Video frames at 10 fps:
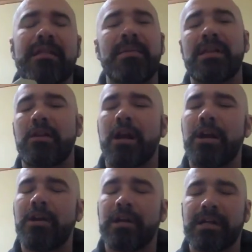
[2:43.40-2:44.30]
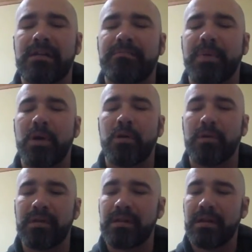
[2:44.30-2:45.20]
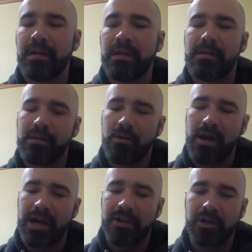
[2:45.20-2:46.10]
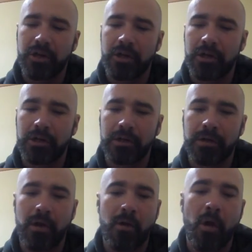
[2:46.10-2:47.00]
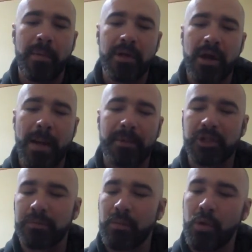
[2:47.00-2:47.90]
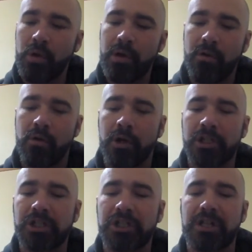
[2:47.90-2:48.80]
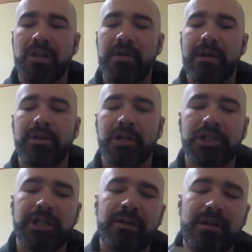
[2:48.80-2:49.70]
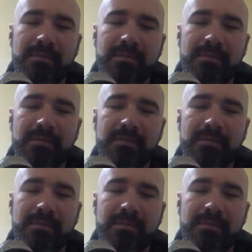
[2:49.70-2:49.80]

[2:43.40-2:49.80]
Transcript: that means you're underexposed. So either open your aperture more or slow down your shutter